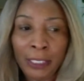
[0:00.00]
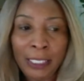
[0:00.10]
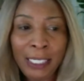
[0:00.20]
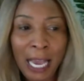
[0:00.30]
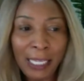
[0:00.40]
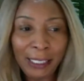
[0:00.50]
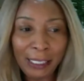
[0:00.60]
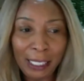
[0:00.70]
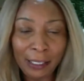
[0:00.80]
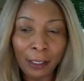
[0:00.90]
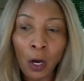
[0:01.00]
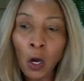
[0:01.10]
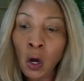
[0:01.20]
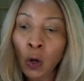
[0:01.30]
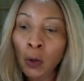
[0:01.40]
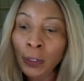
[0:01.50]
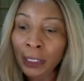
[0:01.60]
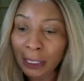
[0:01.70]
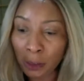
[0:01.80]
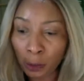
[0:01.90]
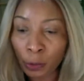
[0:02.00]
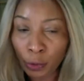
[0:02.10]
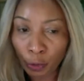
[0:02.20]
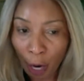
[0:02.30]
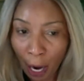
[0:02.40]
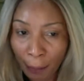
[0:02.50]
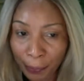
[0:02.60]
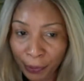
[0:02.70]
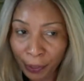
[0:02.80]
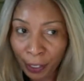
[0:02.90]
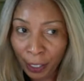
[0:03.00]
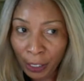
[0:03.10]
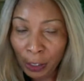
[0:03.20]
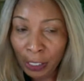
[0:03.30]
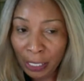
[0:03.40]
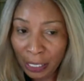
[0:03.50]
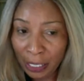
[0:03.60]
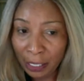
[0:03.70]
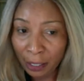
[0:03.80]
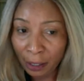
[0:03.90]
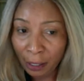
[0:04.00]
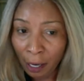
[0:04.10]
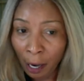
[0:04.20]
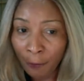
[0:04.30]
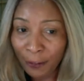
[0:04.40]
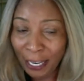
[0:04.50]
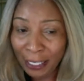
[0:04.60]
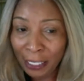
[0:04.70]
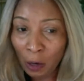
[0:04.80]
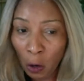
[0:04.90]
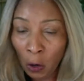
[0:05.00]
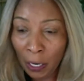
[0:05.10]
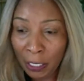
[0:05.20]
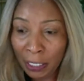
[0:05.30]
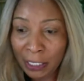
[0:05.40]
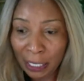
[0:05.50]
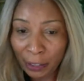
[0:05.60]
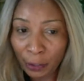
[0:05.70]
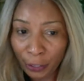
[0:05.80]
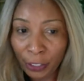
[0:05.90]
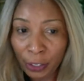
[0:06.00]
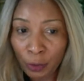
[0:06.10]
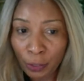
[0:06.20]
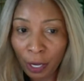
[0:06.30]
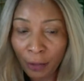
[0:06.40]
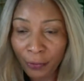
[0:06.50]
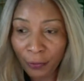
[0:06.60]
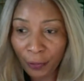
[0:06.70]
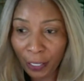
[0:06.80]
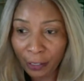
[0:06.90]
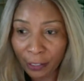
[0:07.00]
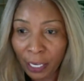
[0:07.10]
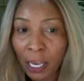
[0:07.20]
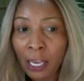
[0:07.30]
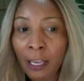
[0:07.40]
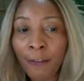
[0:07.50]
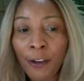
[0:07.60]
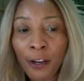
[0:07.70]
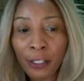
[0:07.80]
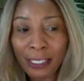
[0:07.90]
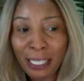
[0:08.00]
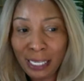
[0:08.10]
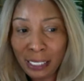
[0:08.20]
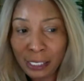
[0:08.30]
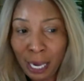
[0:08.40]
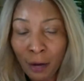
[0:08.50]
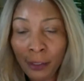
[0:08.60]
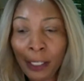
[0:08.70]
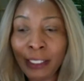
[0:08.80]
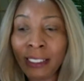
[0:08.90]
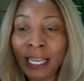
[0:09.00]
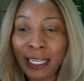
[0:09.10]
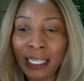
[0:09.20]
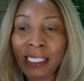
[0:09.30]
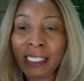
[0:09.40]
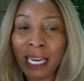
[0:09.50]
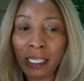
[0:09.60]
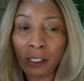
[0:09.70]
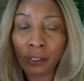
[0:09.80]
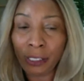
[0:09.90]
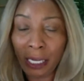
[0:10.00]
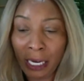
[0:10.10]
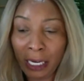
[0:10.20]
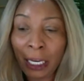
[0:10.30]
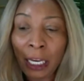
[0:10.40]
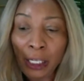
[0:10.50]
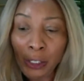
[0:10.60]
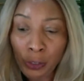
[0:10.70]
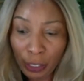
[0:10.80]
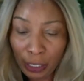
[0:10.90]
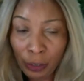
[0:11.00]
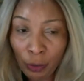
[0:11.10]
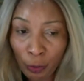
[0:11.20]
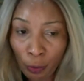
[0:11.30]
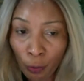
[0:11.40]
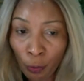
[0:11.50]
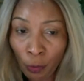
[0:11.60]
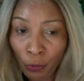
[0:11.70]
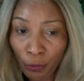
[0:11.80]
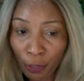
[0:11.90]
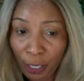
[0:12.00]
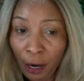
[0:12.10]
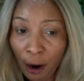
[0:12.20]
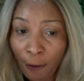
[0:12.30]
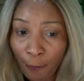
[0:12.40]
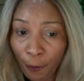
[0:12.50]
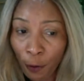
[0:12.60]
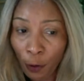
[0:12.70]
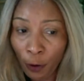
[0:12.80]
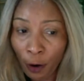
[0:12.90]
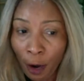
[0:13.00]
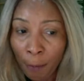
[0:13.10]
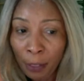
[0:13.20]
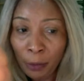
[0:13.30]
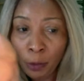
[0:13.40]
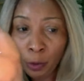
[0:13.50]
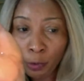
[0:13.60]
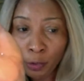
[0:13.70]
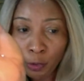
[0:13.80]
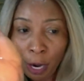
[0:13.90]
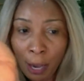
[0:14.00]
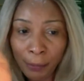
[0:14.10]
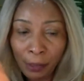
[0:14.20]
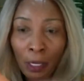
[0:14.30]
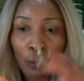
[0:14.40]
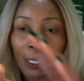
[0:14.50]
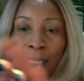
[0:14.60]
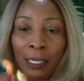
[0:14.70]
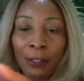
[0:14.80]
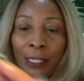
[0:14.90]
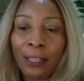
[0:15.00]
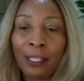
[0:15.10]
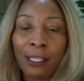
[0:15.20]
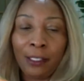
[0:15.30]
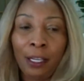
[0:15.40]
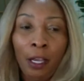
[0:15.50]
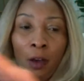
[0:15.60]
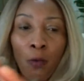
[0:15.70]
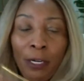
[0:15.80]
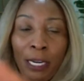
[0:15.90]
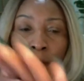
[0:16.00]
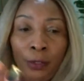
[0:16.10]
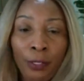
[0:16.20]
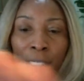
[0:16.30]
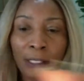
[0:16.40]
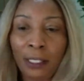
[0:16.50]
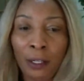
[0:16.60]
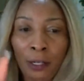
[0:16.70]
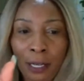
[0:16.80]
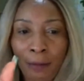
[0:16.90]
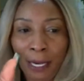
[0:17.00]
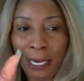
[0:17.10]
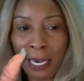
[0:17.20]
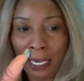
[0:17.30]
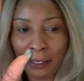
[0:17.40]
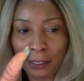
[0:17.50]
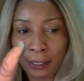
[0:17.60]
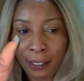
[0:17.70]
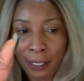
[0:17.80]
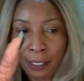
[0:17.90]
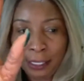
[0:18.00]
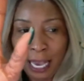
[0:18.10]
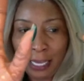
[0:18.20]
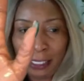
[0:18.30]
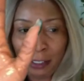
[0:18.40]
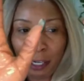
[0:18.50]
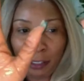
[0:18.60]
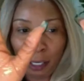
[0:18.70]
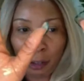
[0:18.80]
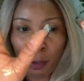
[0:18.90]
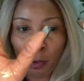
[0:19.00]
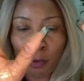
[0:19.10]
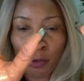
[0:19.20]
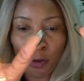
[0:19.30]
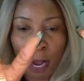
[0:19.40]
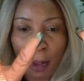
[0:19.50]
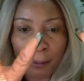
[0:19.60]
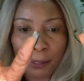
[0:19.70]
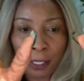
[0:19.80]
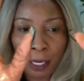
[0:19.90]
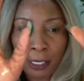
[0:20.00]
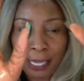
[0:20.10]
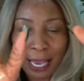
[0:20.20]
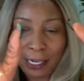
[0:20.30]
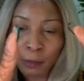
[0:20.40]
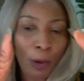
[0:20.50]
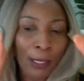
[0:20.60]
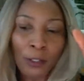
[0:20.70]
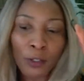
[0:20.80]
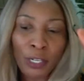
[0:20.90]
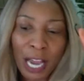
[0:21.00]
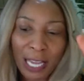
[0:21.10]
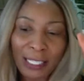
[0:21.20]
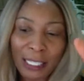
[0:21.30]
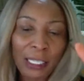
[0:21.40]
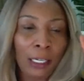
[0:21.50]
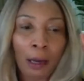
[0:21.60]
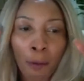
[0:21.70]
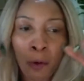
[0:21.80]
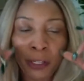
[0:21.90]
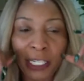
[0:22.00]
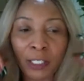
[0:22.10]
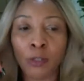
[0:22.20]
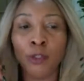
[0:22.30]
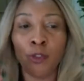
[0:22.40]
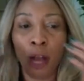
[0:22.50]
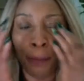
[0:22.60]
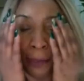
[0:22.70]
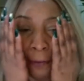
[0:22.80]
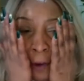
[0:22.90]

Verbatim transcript: That's it. Only two drops you need of any oil that you're going to use on the face. If you're going to take it down on the neck and décolleté, you can do two, three, or four, but two drops. Now take a look at this. When I do this, look at my hands. That is just a uh, two drops. That is why you do not need more than two drops of